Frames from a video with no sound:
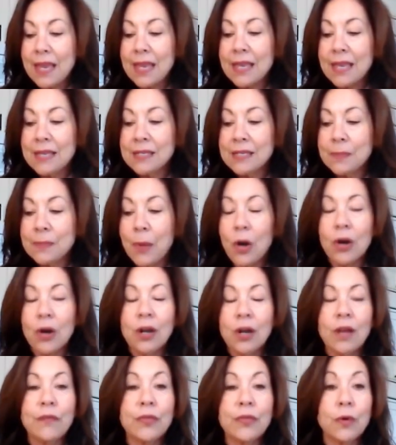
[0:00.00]
is
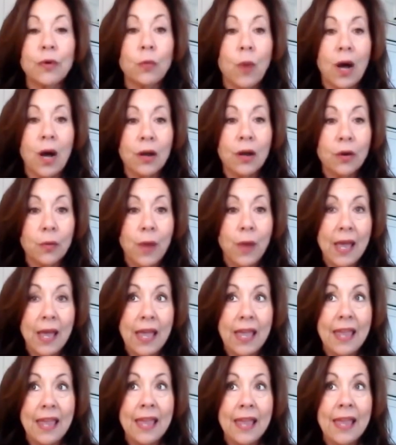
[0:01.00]
part of the
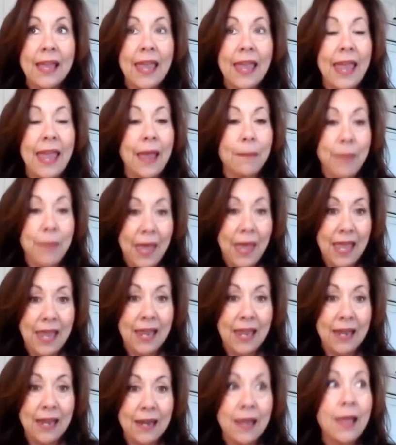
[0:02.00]
Walkaway
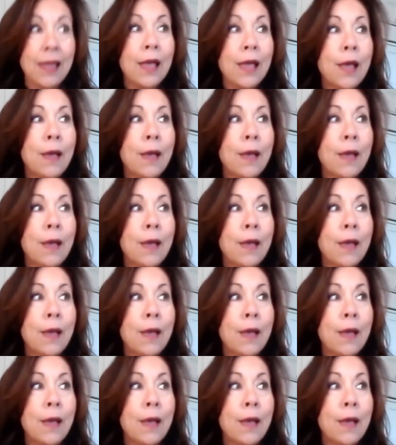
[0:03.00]
campaign.